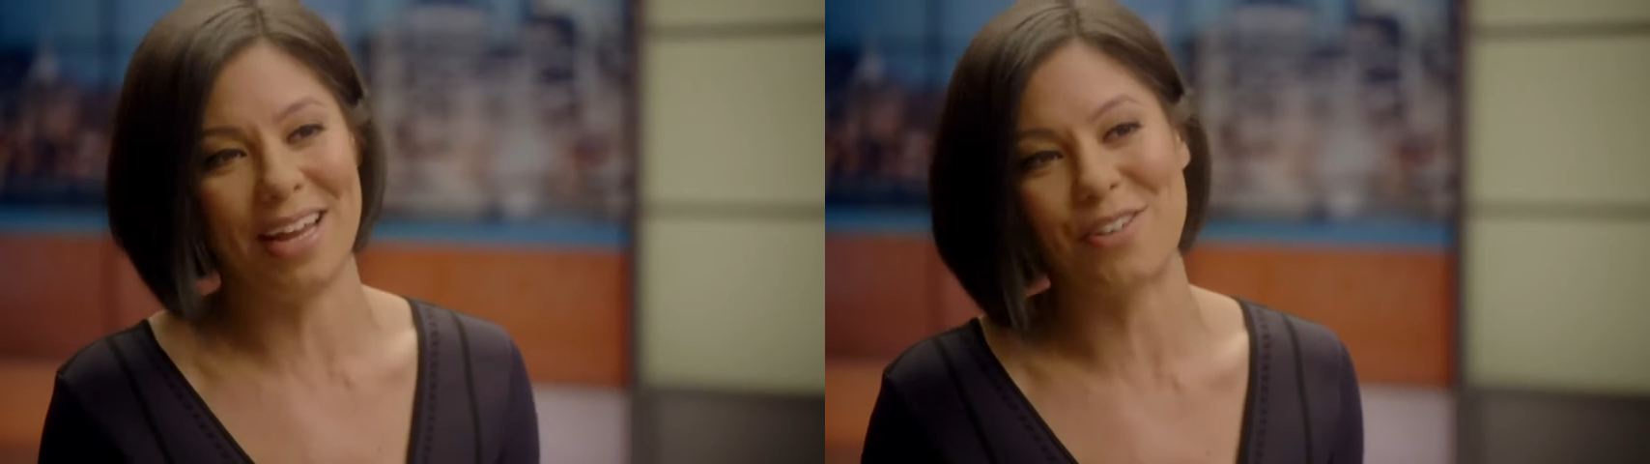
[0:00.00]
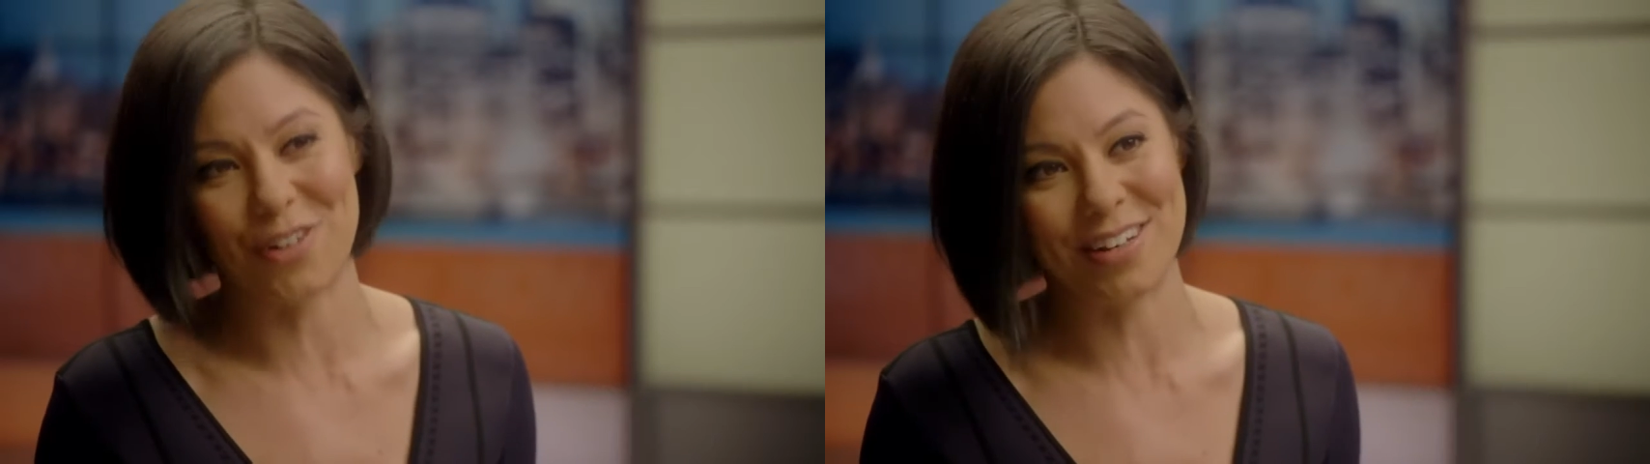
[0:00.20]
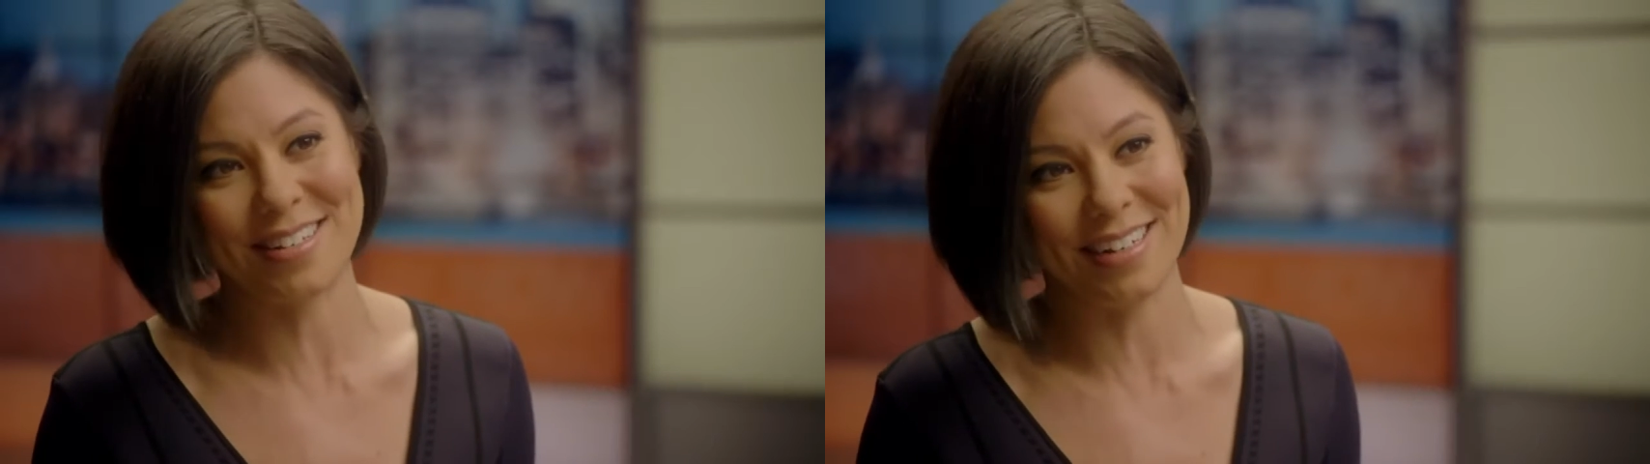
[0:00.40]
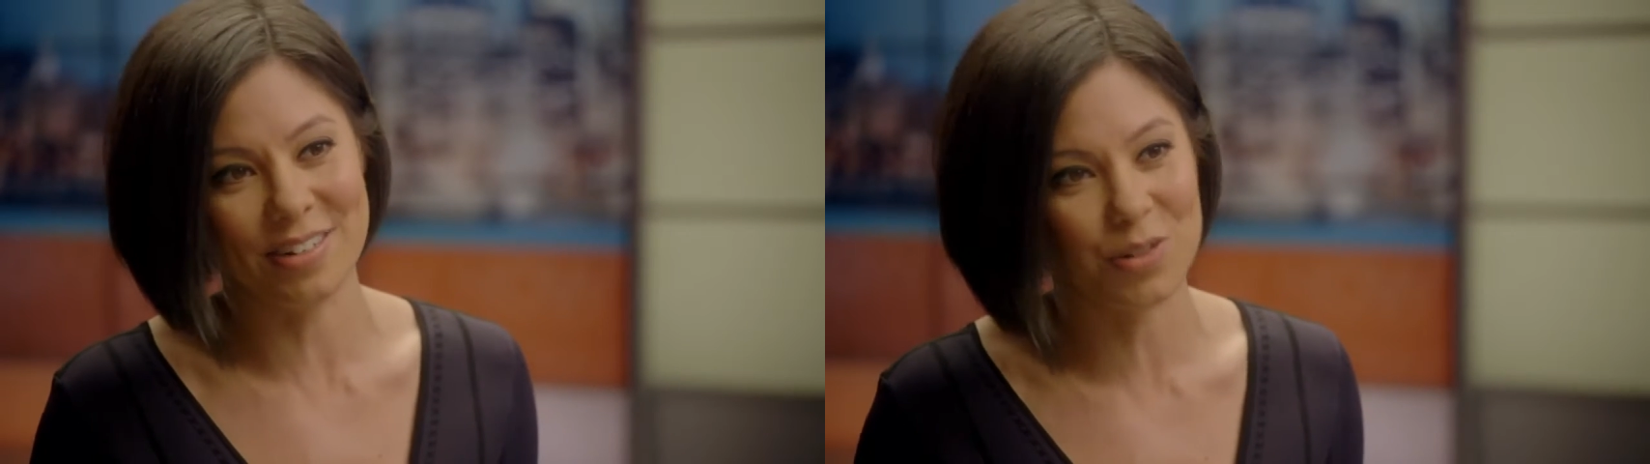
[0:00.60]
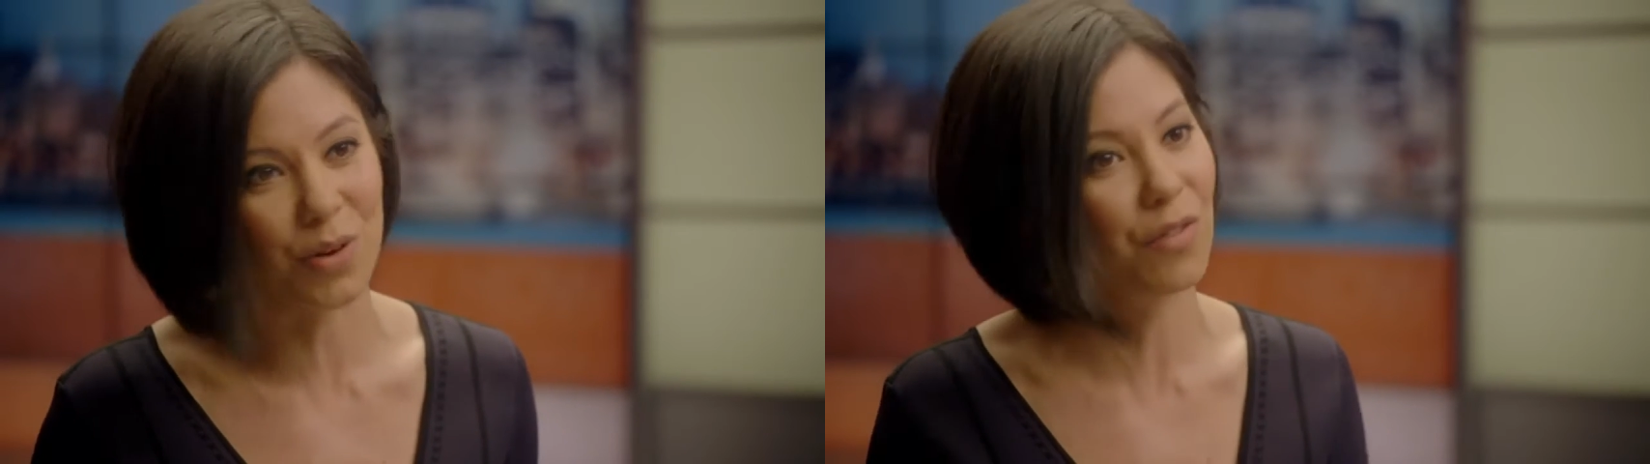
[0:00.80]
interest
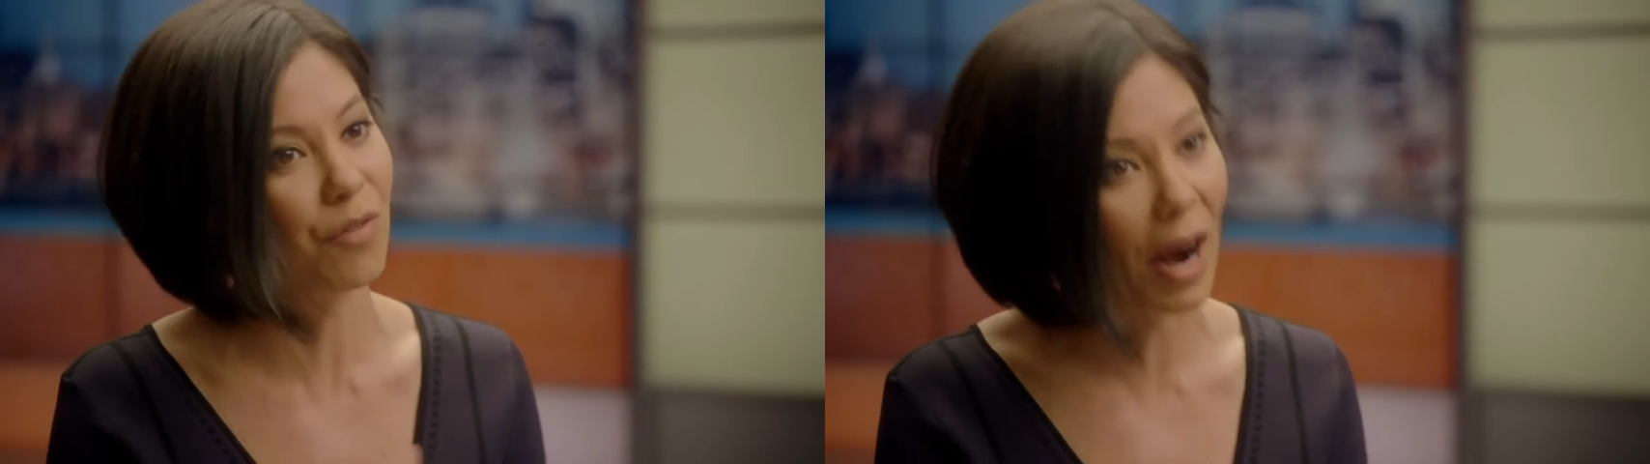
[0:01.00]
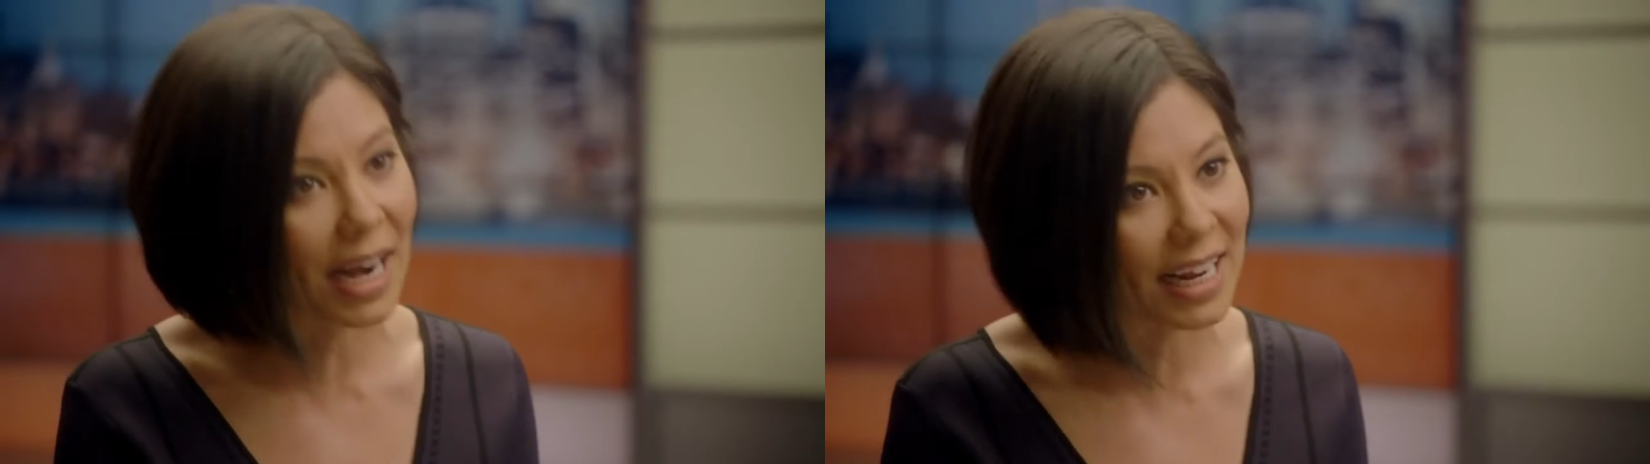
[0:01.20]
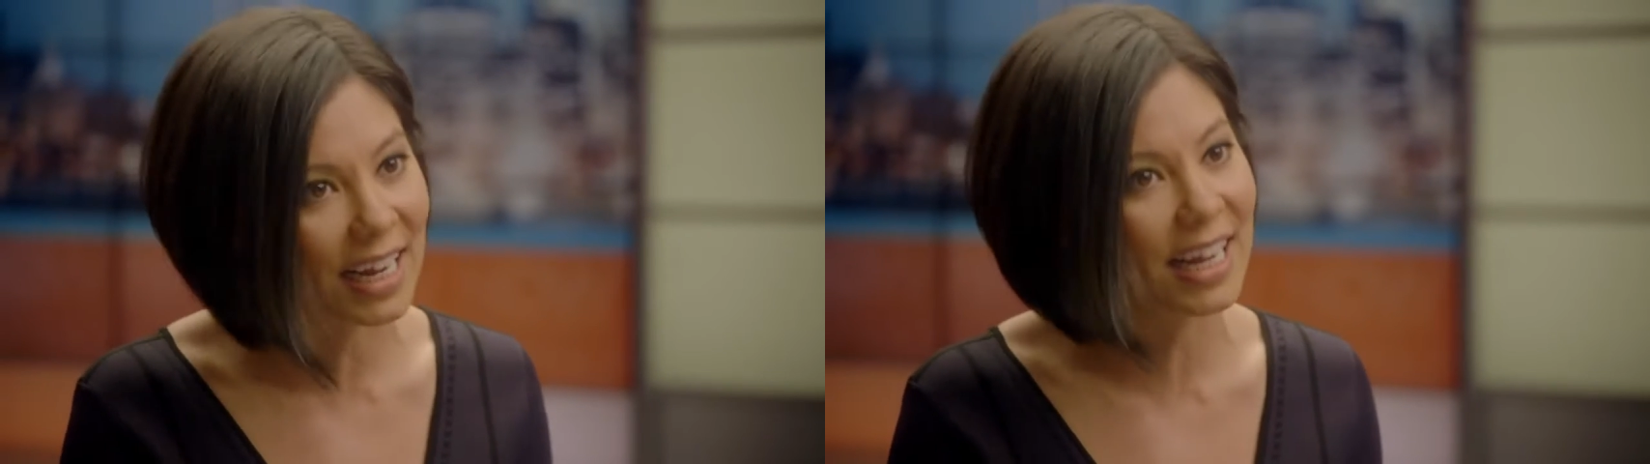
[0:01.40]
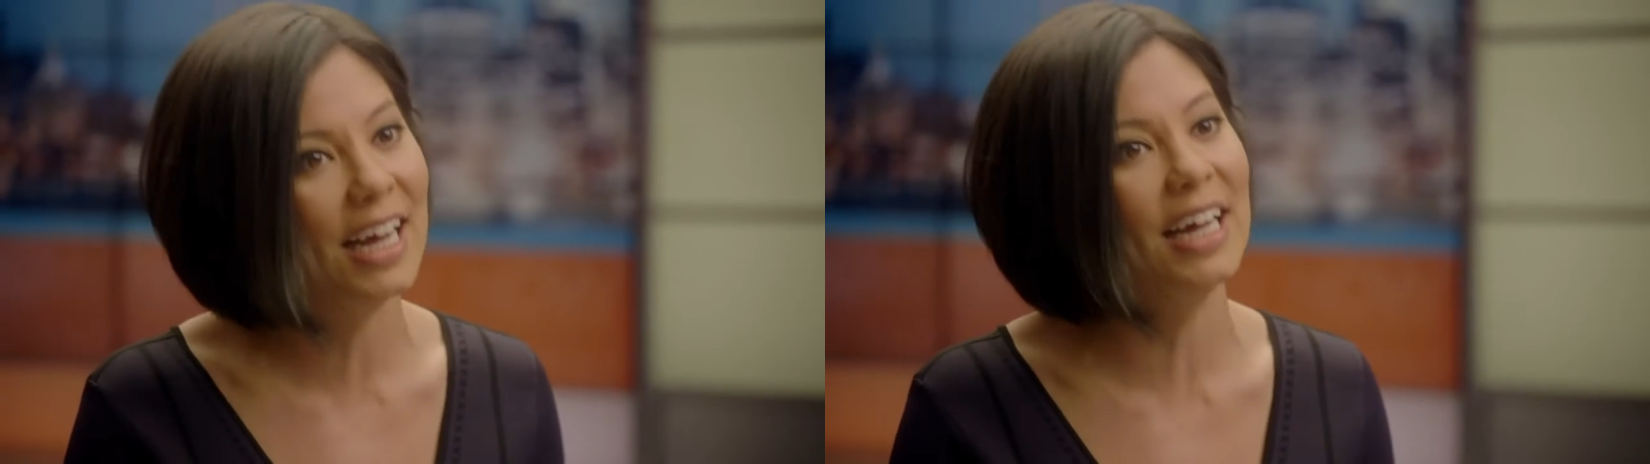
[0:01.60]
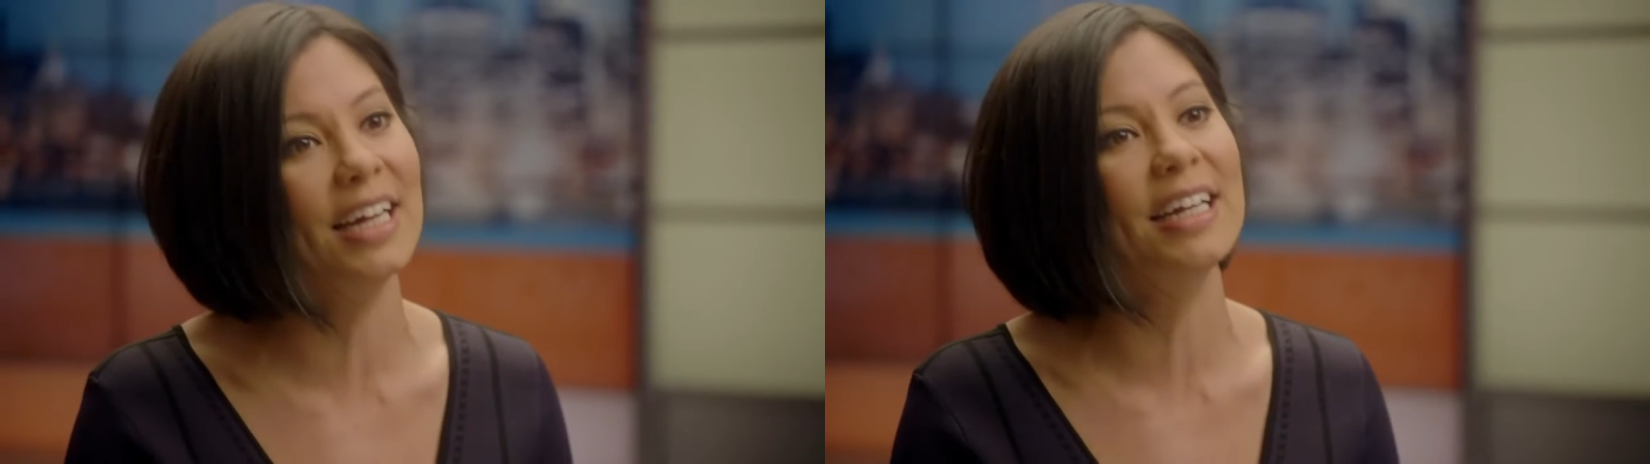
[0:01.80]
in sort of writing
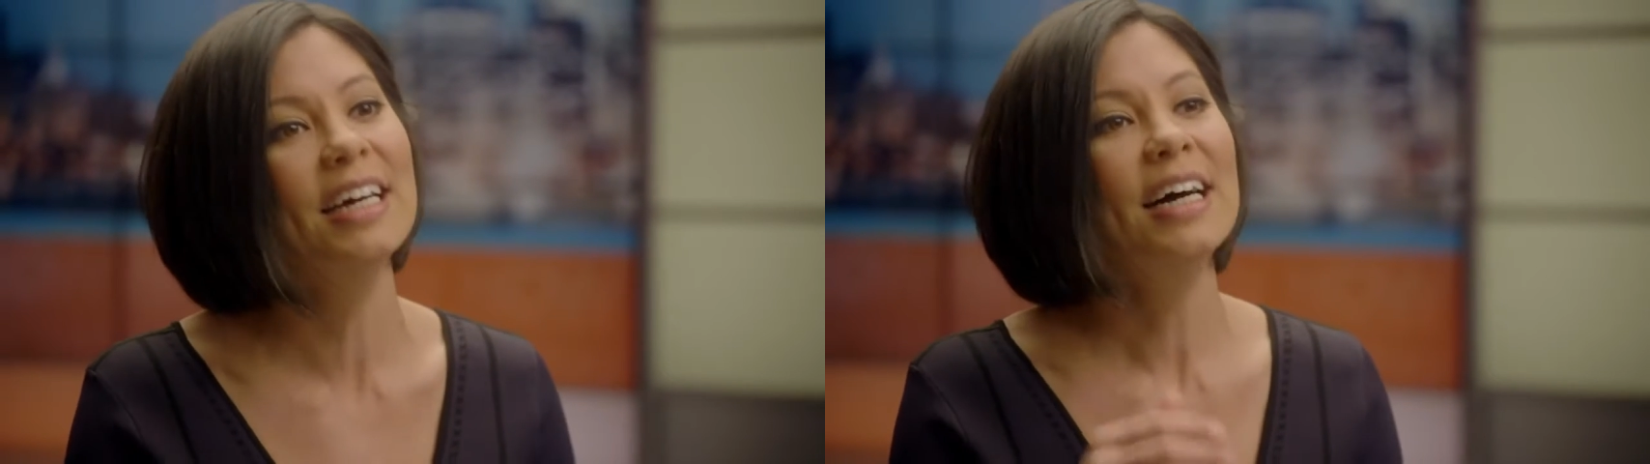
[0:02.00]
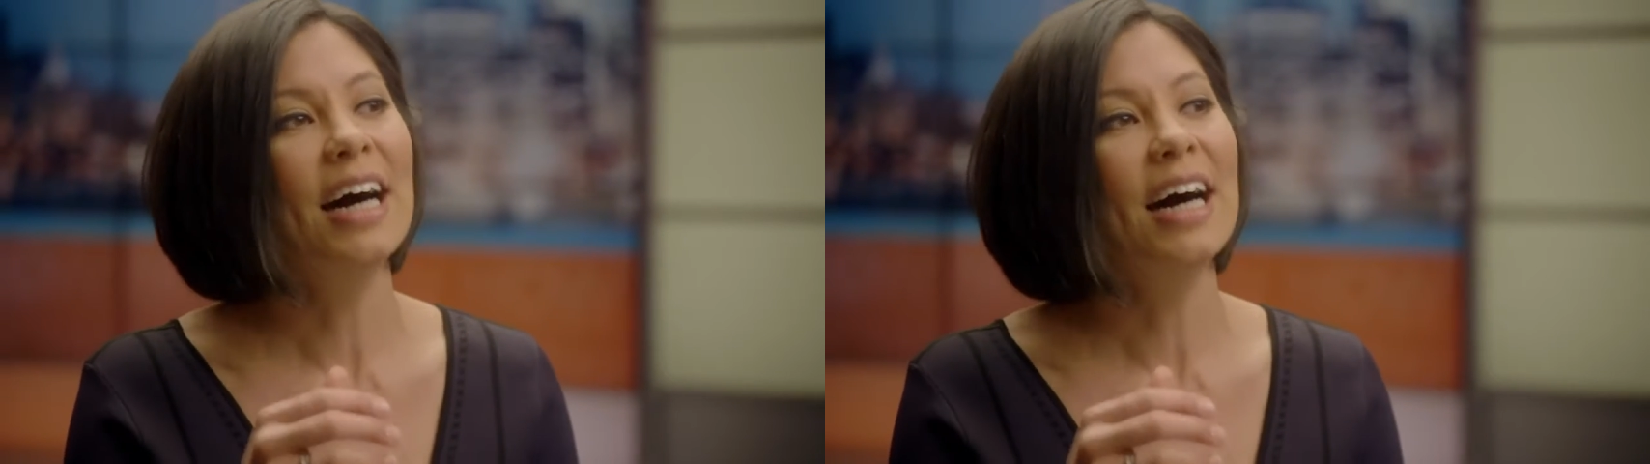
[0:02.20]
again.